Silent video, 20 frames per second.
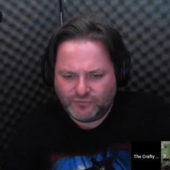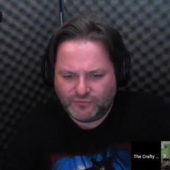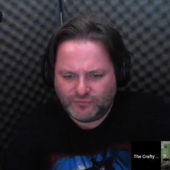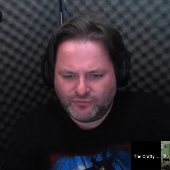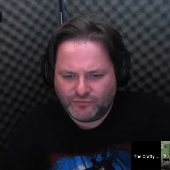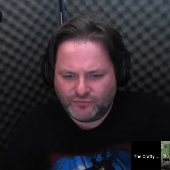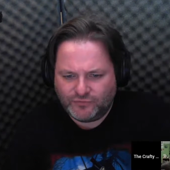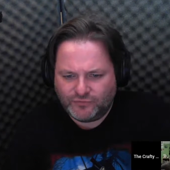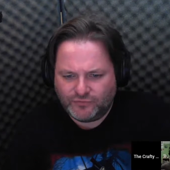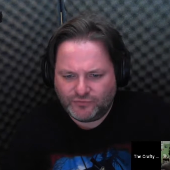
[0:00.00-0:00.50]

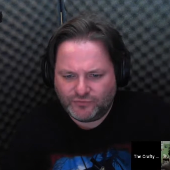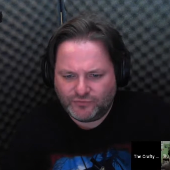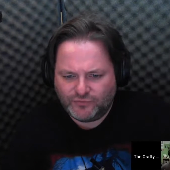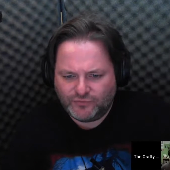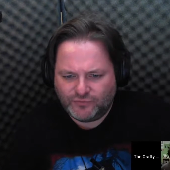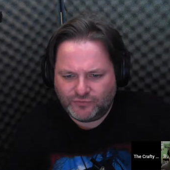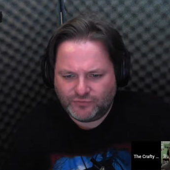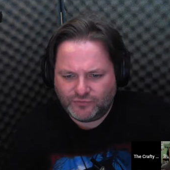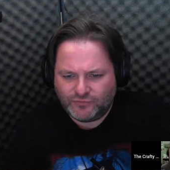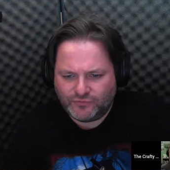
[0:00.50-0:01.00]

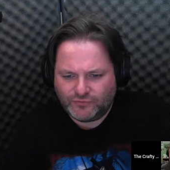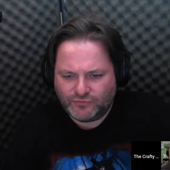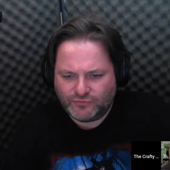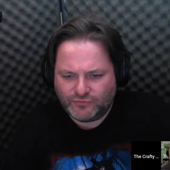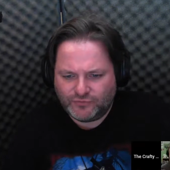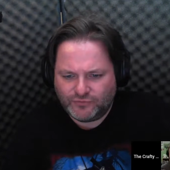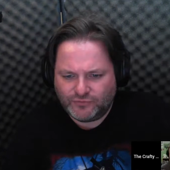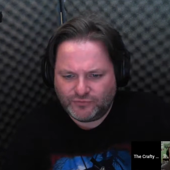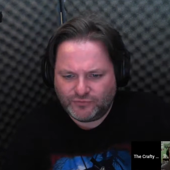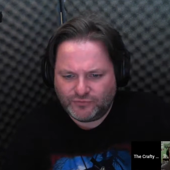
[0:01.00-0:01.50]

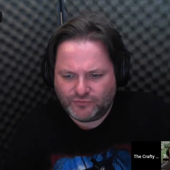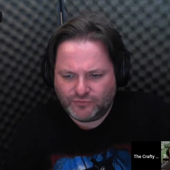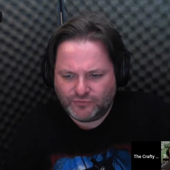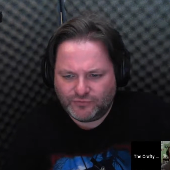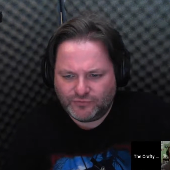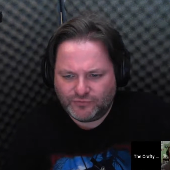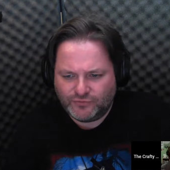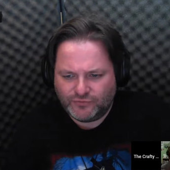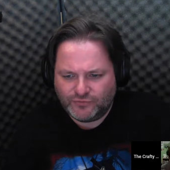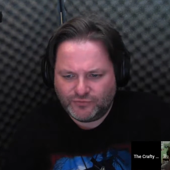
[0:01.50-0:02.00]

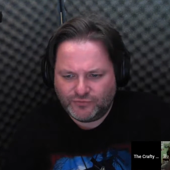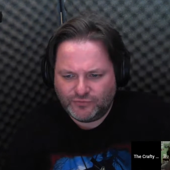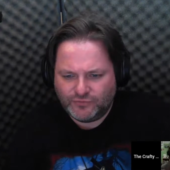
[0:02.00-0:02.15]
Nobody speaks.